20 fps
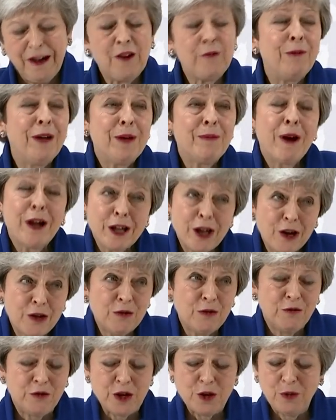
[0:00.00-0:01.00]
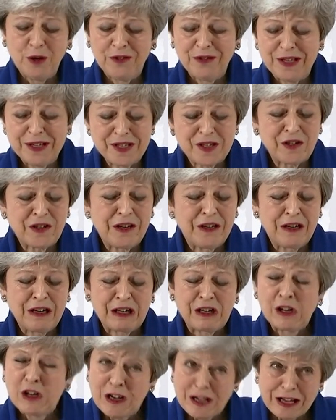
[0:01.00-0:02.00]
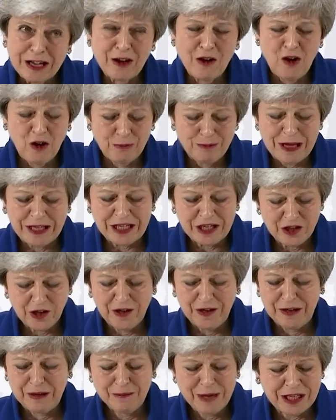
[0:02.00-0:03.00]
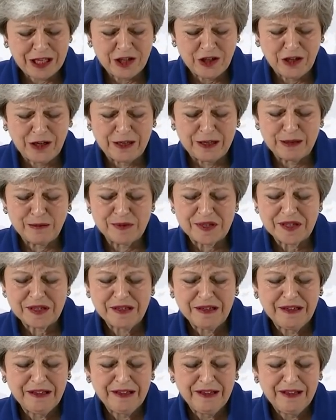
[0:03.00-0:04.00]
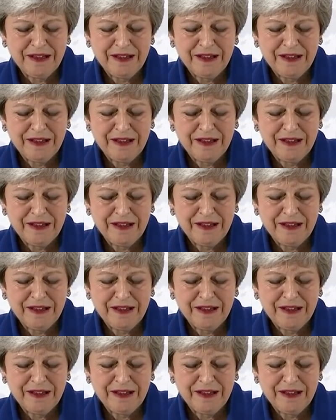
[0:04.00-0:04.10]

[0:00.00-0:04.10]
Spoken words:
I've made my own view on this clear on many times.